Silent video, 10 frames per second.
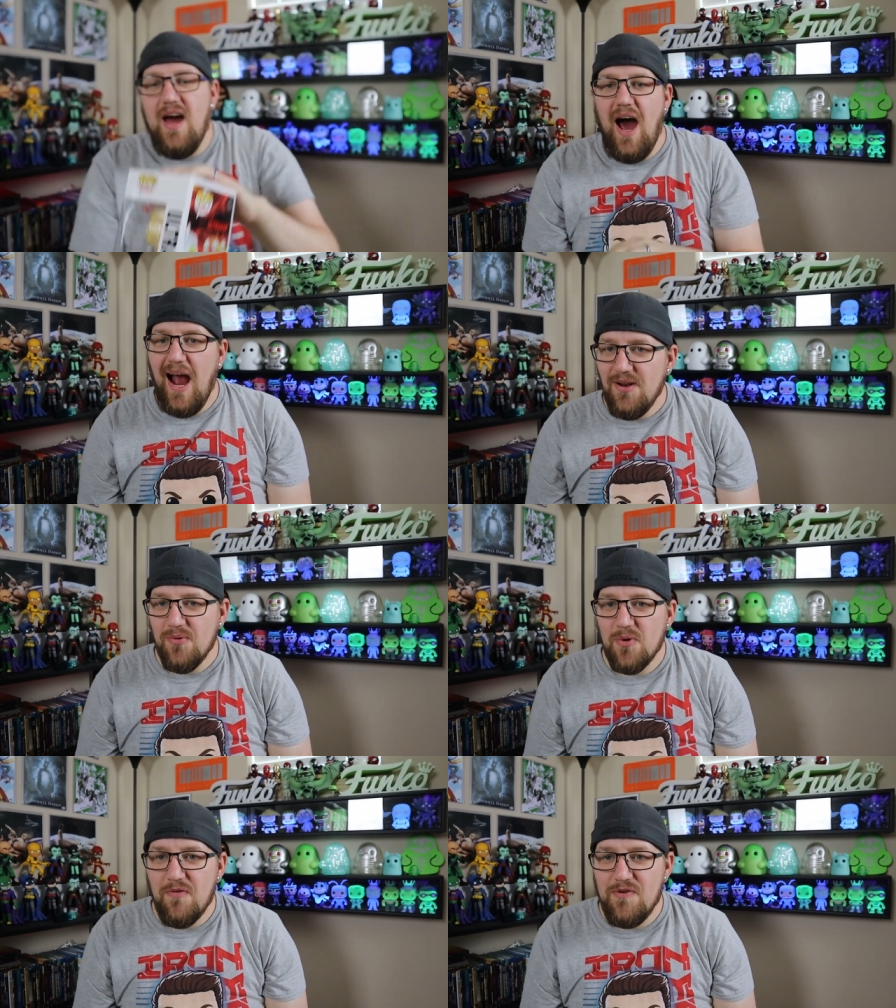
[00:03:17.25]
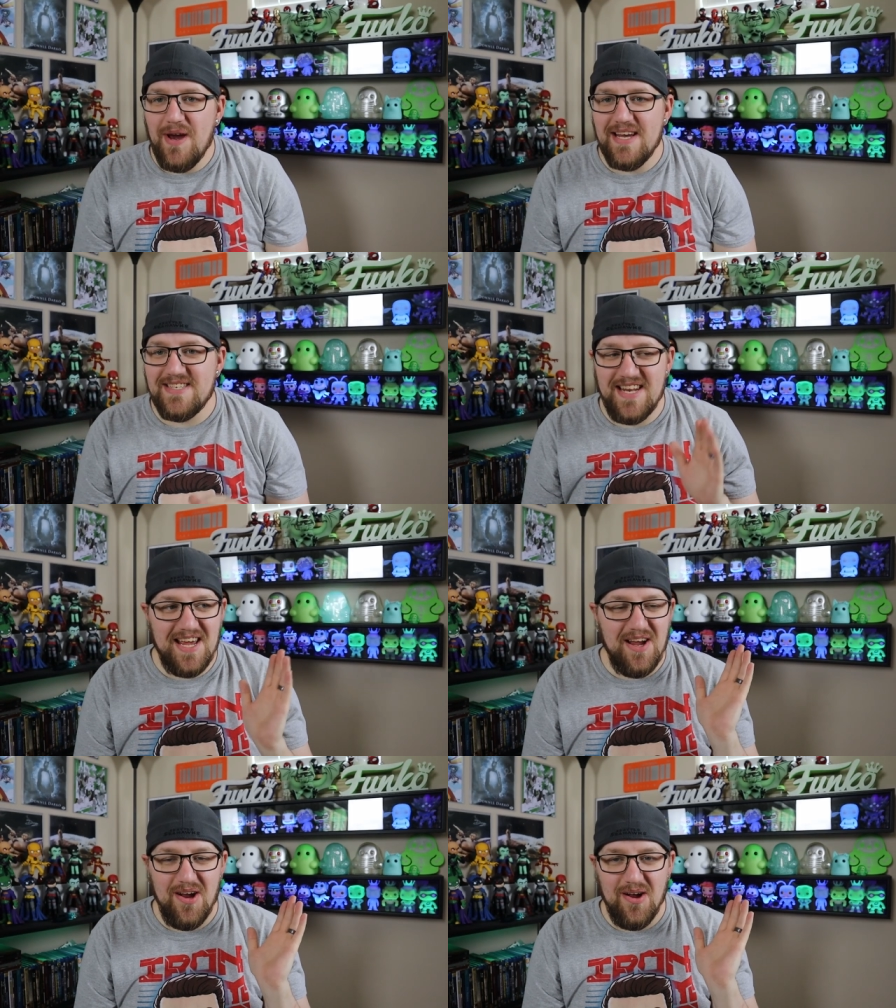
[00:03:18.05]
I don't know if you guys can
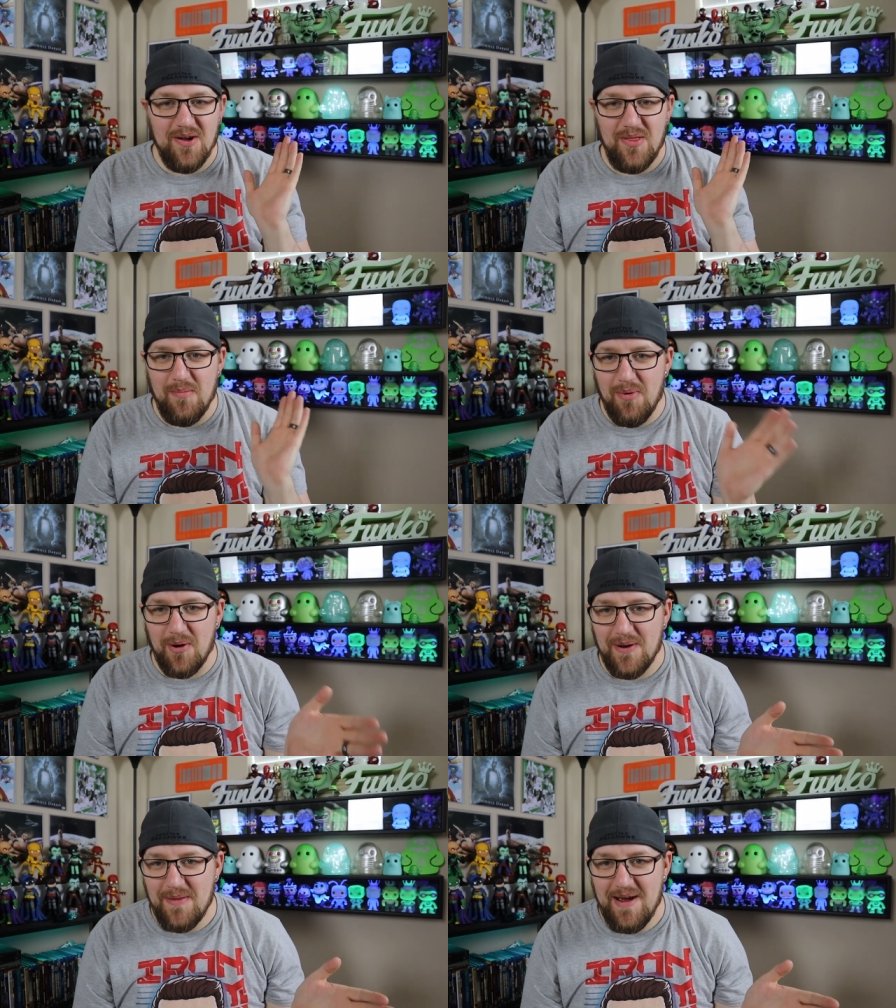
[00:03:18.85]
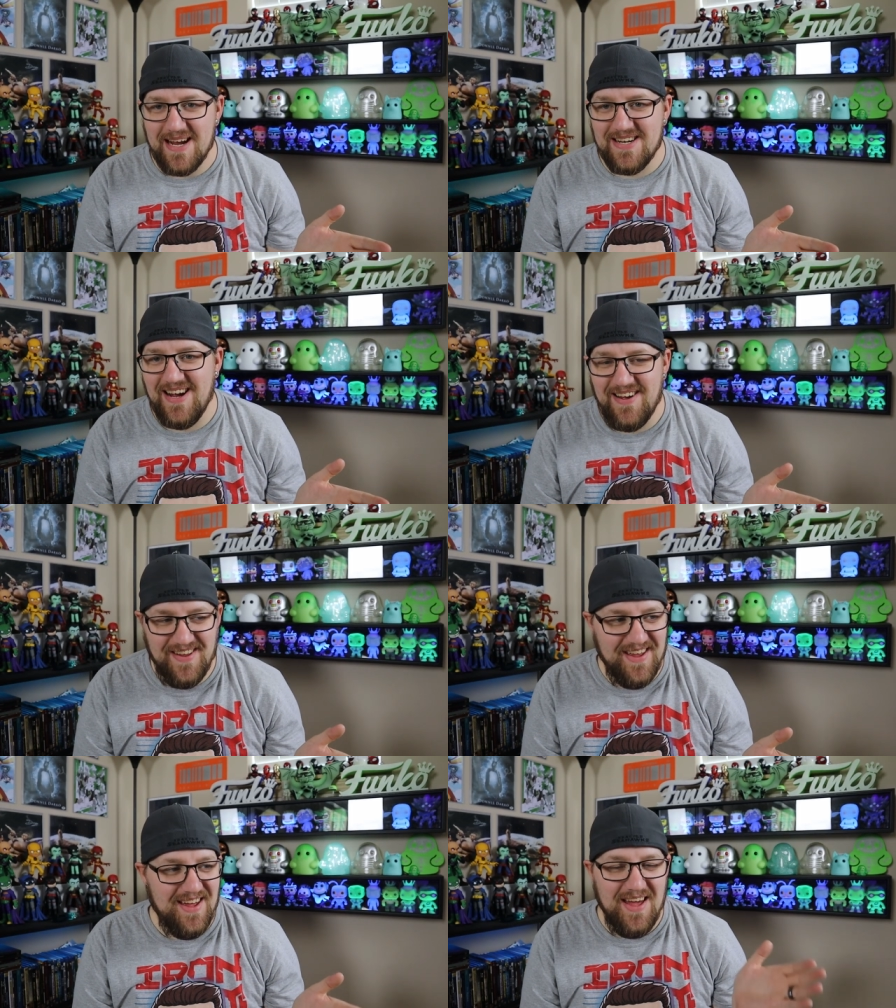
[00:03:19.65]
hear the bird in the
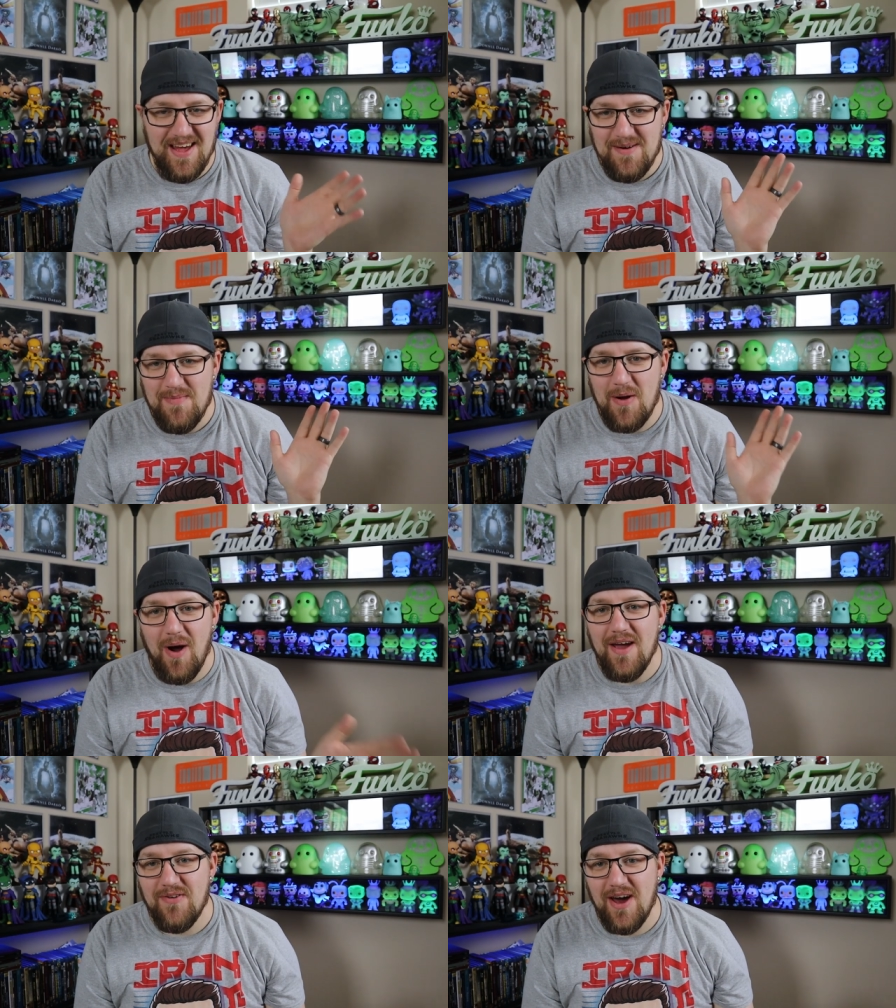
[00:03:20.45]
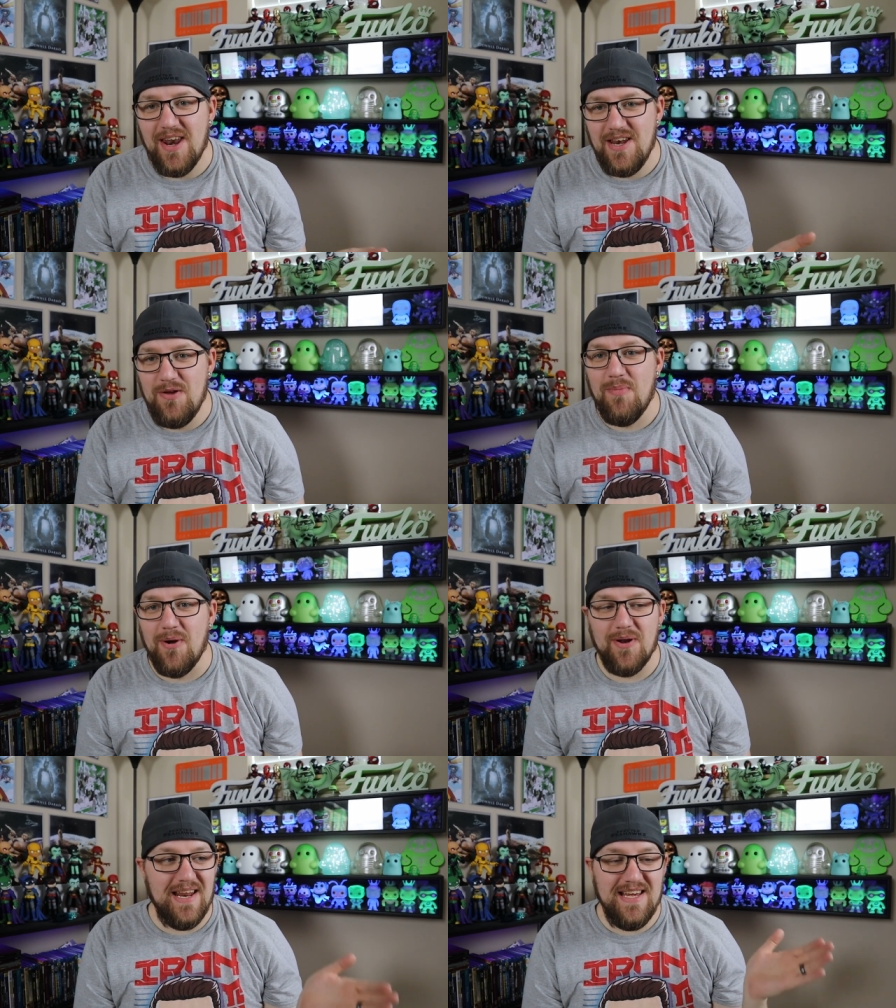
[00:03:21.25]
background. My wife got a new
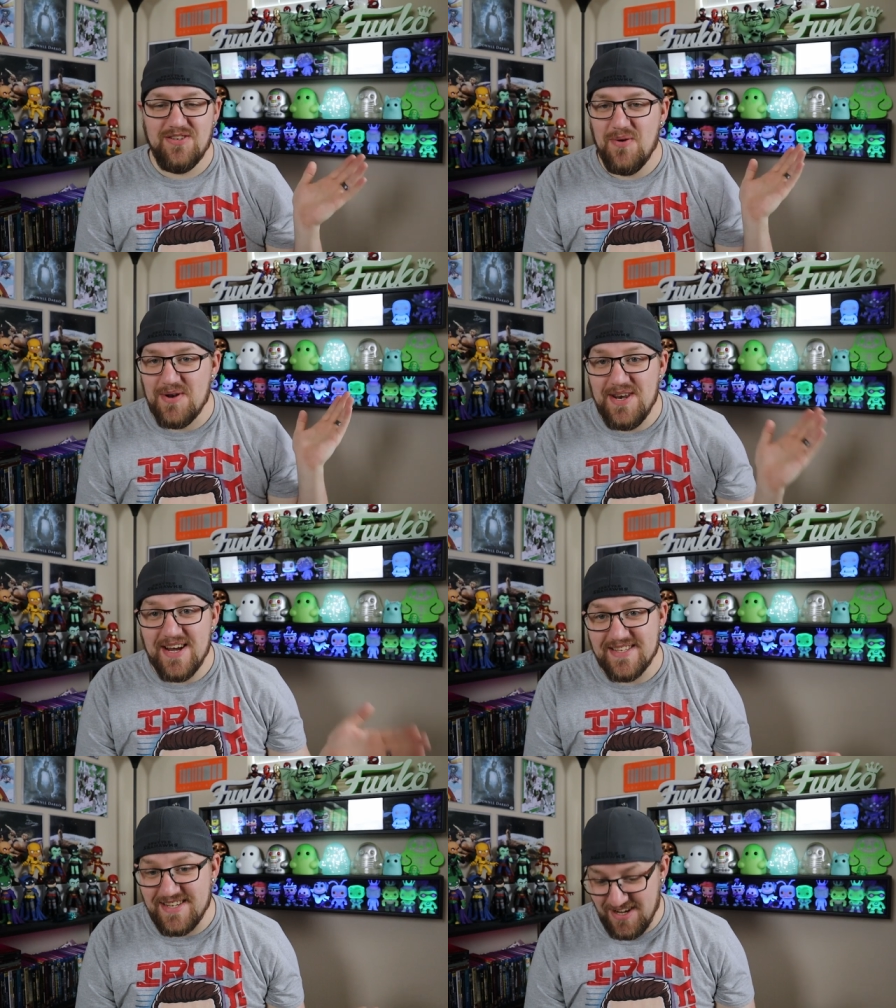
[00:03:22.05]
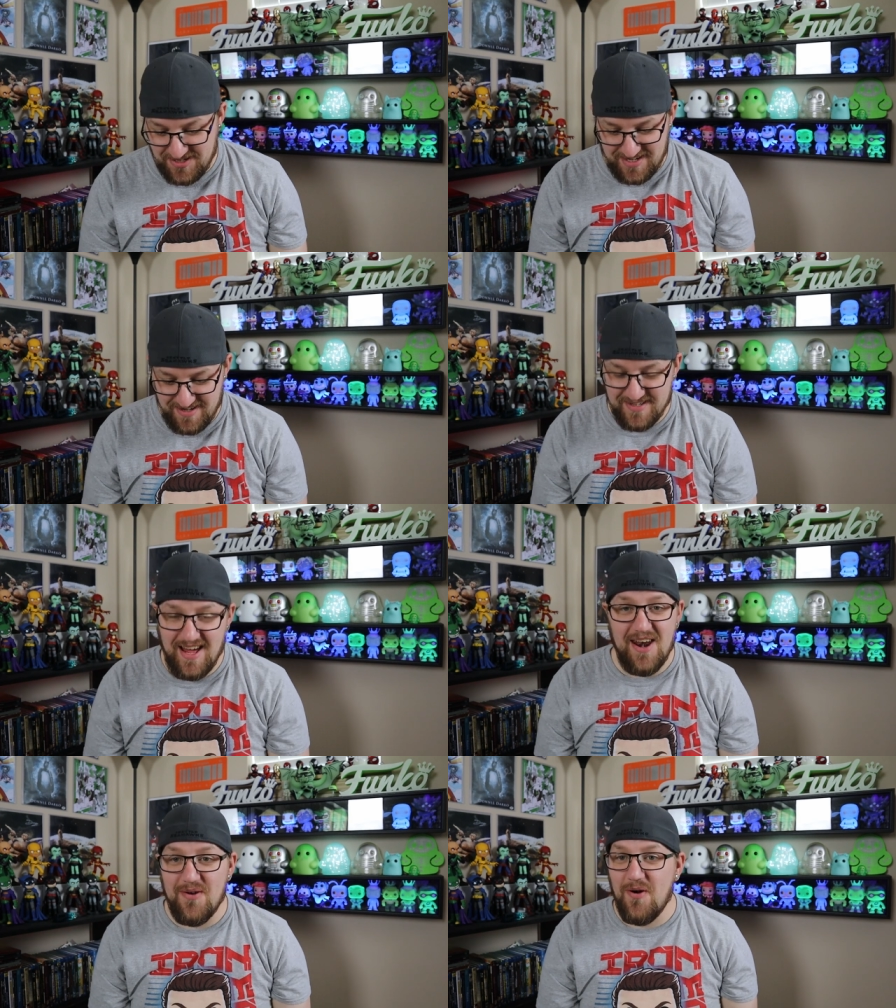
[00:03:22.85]
bird and he's going nuts downstairs.
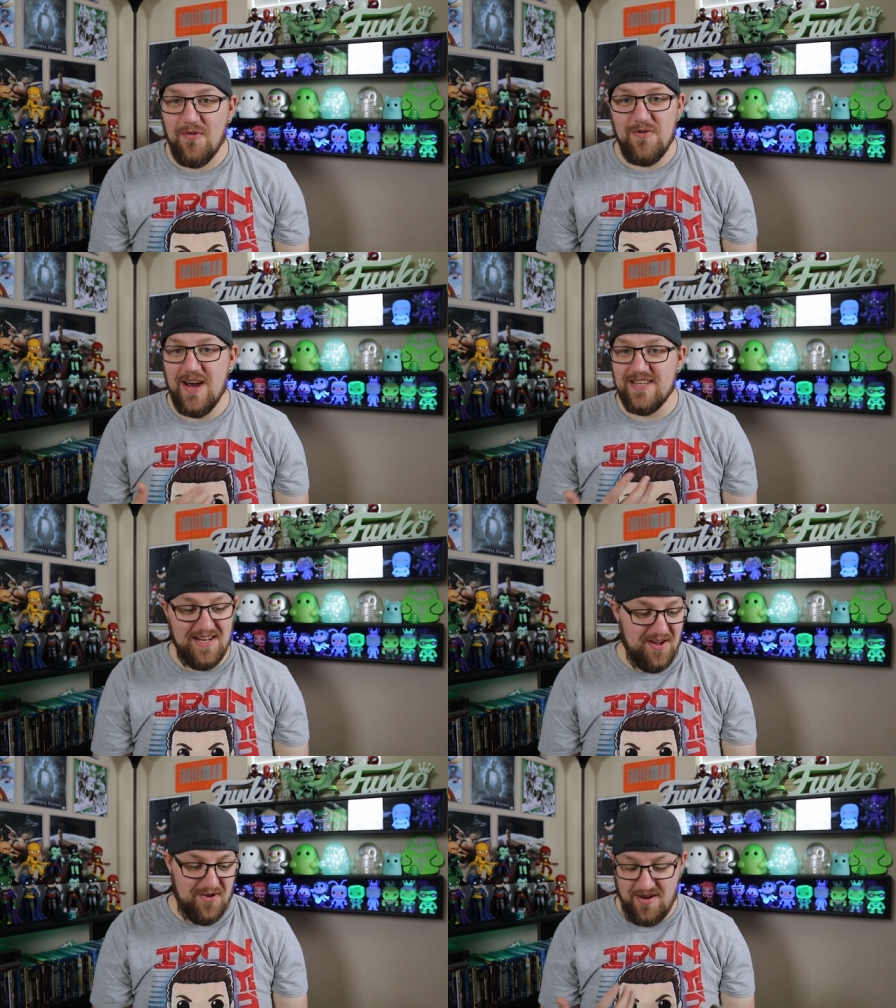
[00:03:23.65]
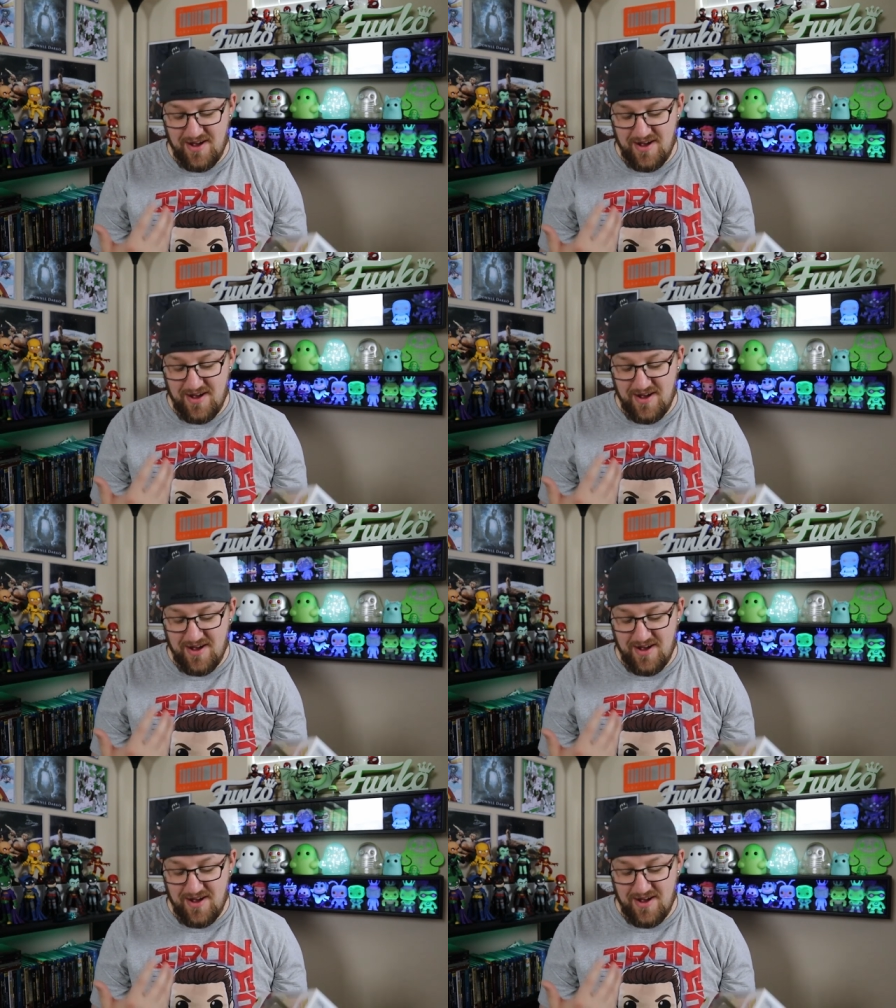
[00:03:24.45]
I don't know if you guys can hear it or